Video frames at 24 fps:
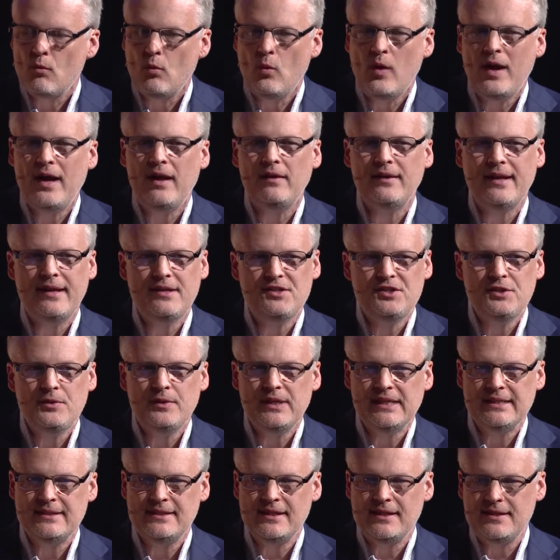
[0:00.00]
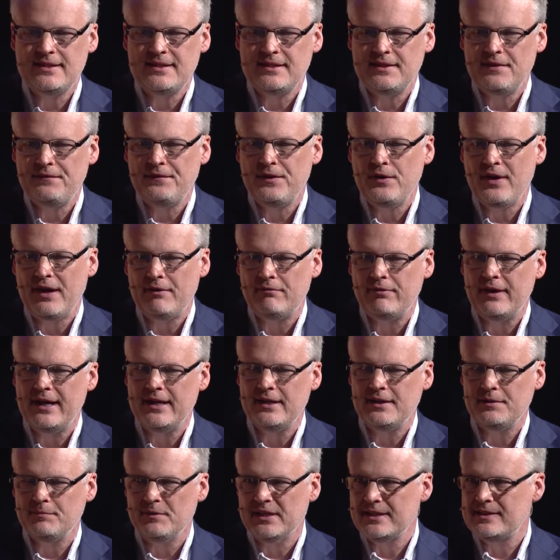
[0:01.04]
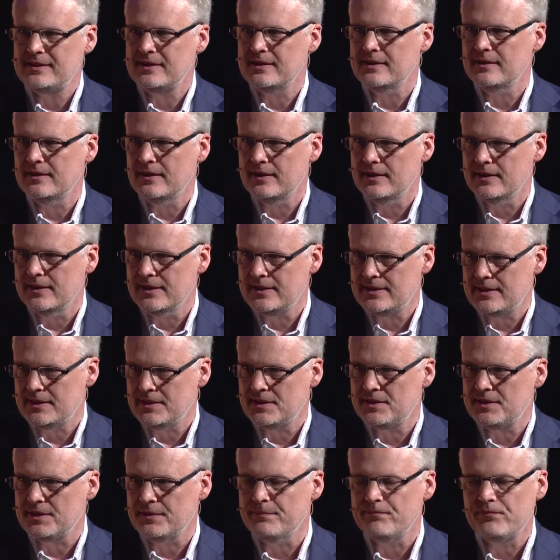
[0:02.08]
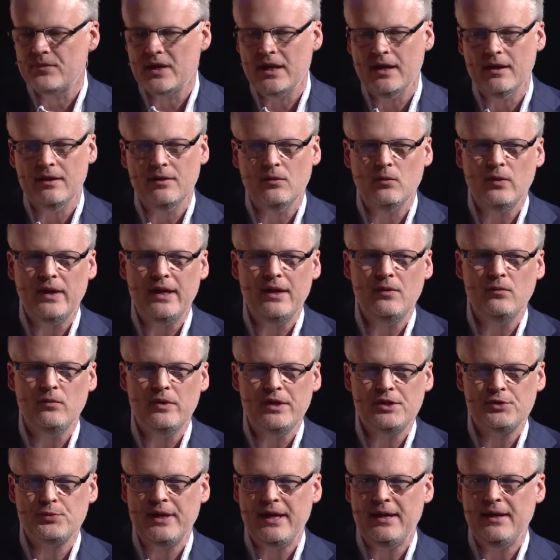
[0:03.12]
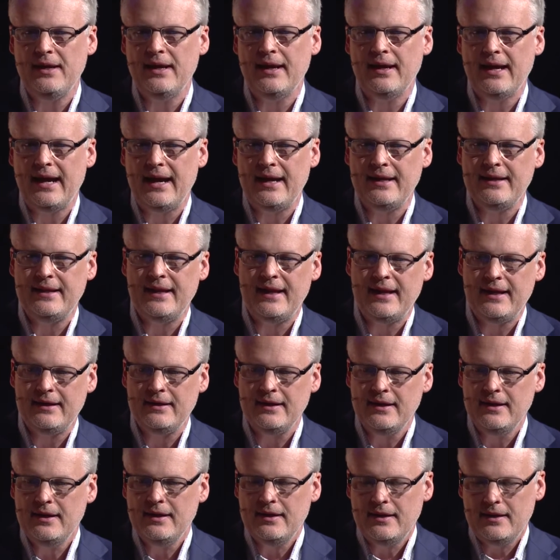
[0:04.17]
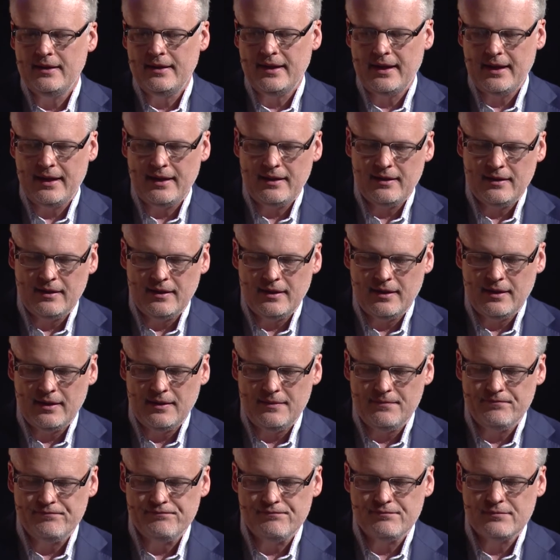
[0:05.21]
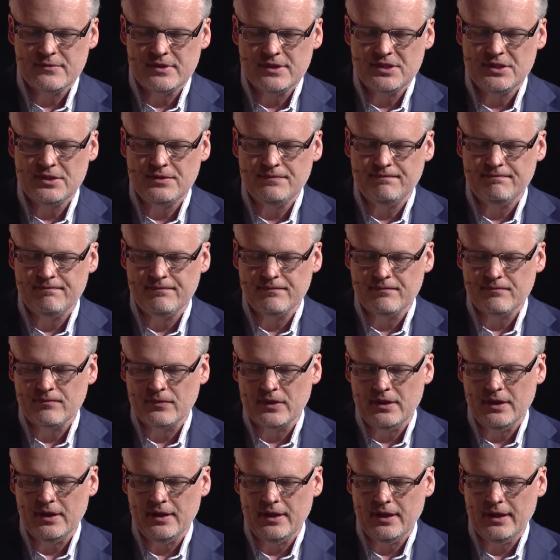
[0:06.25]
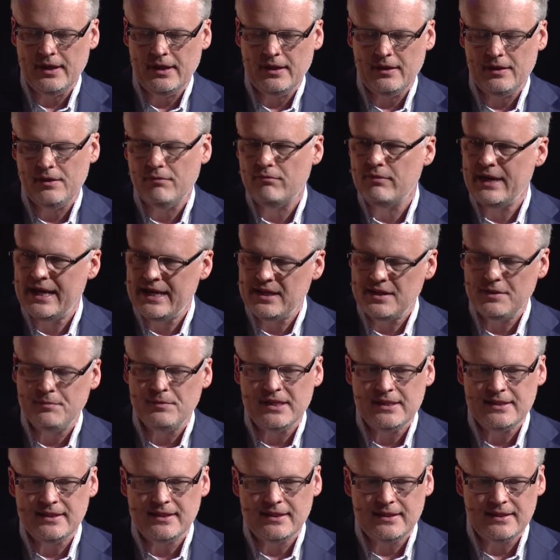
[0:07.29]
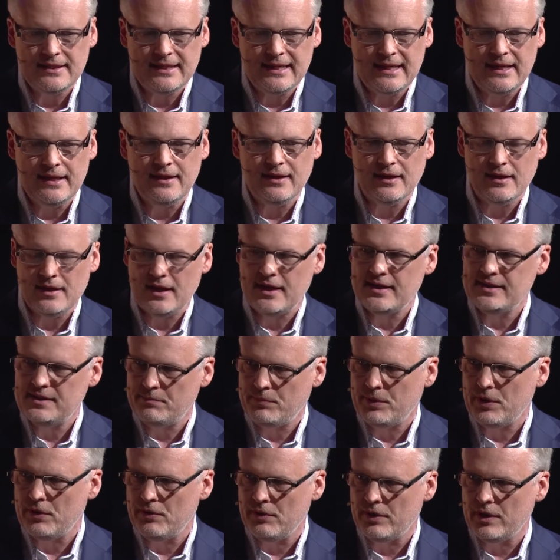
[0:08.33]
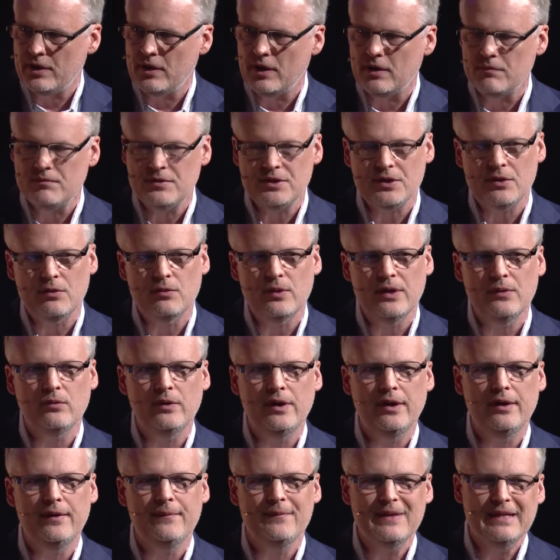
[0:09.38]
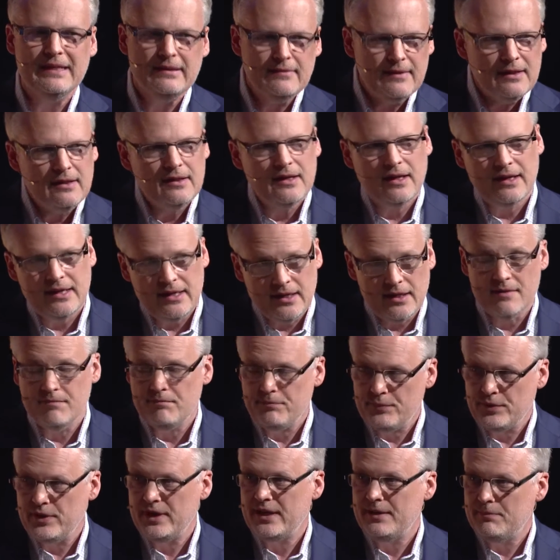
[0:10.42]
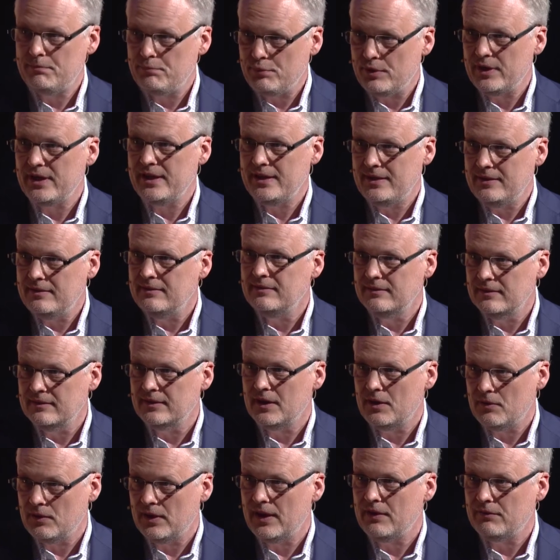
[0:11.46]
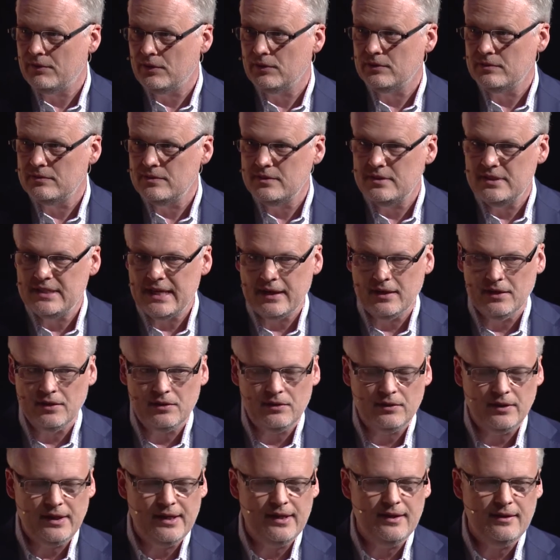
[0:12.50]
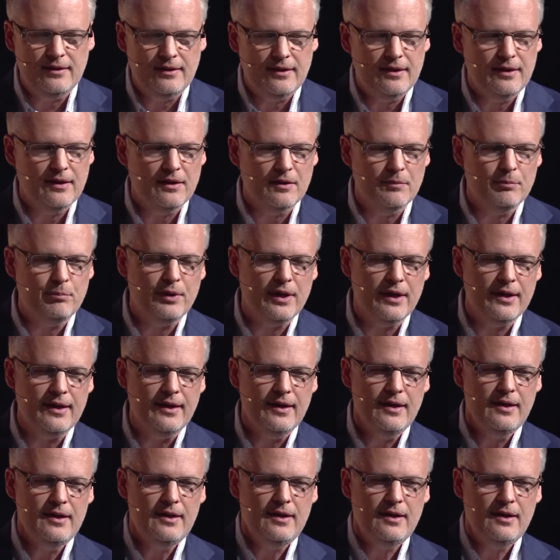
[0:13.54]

Well, they do exist if you have randomness in the system, and the way in which we add that the randomness is in the gossip protocol. So when we, again, pretty low level technically here, but